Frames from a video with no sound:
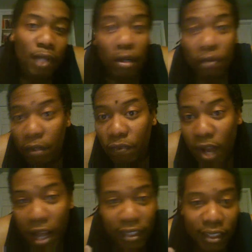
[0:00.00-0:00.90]
Rough
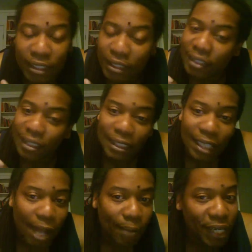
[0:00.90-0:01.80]
Riders,
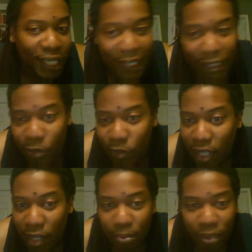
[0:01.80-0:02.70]
Eli Manning,
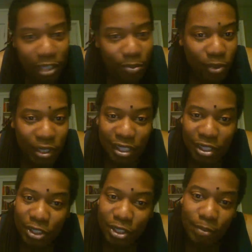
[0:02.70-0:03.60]
28-plus points.
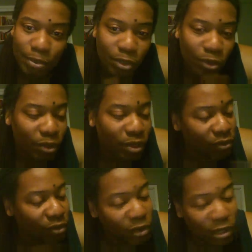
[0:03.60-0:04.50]
LeSean McCoy, of
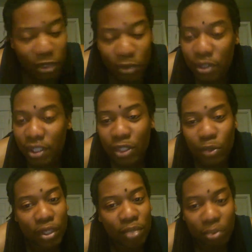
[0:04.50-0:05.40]
course, usually
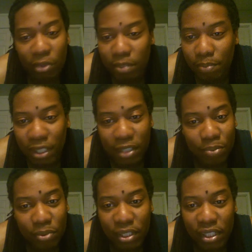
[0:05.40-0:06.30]
20-plus
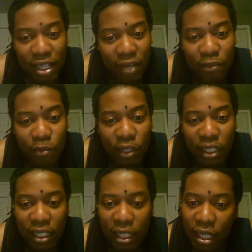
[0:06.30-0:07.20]
points every
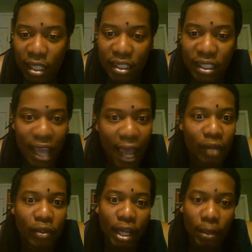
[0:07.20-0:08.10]
week.
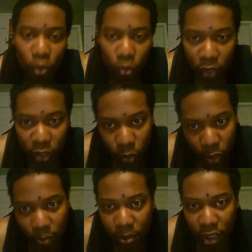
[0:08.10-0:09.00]
Seattle came through with
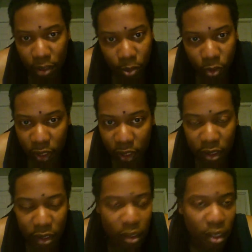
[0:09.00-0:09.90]
20-plus
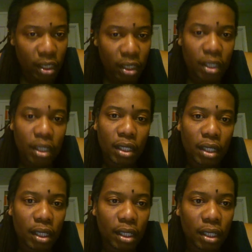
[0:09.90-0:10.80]
points.
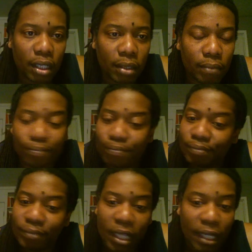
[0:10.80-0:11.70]

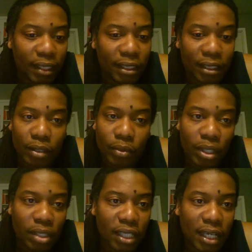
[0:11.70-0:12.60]
Hey,
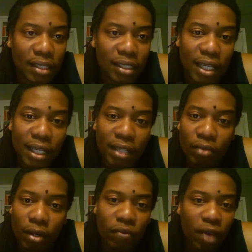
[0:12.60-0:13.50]
What else can I say?
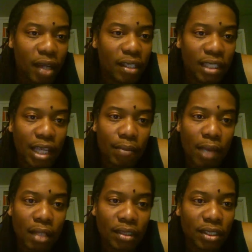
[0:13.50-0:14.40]
Rough Riders came
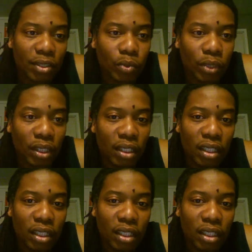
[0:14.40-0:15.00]
out this week.